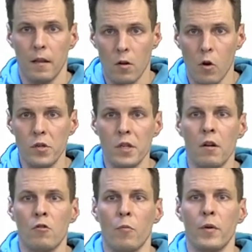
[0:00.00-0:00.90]

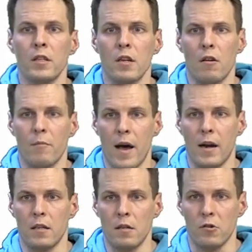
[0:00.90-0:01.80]
Consider dropping general
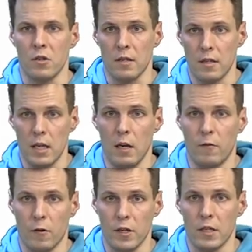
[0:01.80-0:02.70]
managers and see if
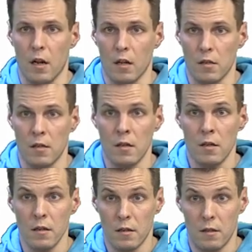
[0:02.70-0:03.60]
the results
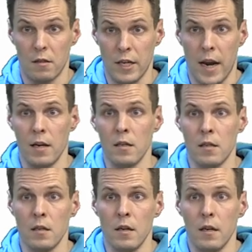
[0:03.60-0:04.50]

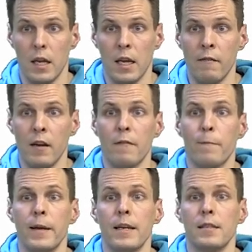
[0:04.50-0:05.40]
change. Even if
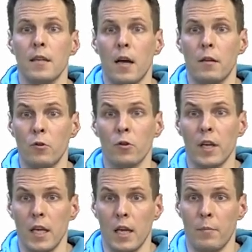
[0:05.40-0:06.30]
we decide to
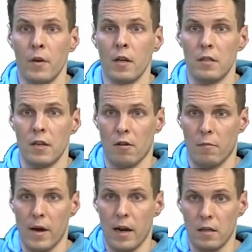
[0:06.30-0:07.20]
keep general
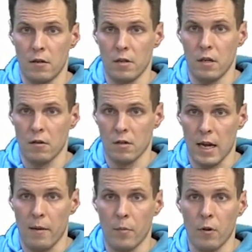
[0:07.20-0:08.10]
managers in our
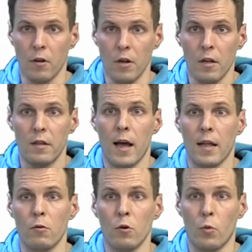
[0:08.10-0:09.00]
sample,
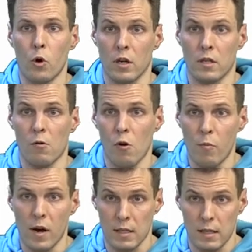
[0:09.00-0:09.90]
that could work as a
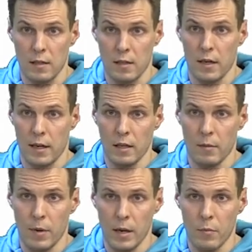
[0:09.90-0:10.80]
robustness check in the
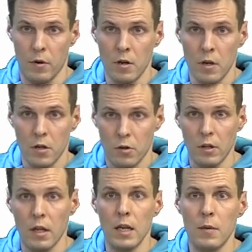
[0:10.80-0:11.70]
paper. So
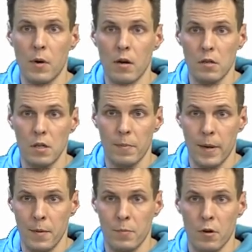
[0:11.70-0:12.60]
in the Deep House's
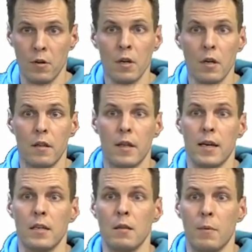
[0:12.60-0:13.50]
paper, they
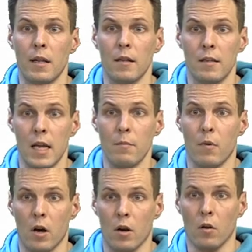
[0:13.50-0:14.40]
estimated the same
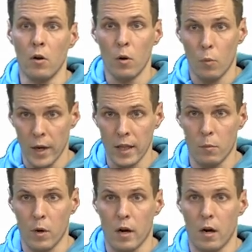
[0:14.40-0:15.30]
model with the
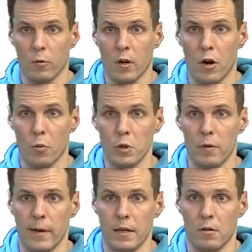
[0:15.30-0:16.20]
one outlier
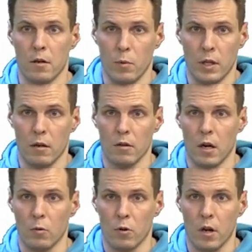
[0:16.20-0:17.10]
observation and without the
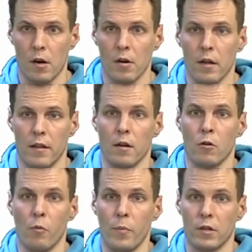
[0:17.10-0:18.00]
outlier, and then
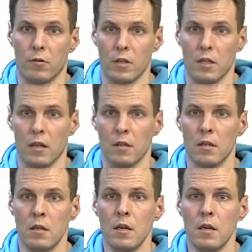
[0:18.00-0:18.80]
compared the results.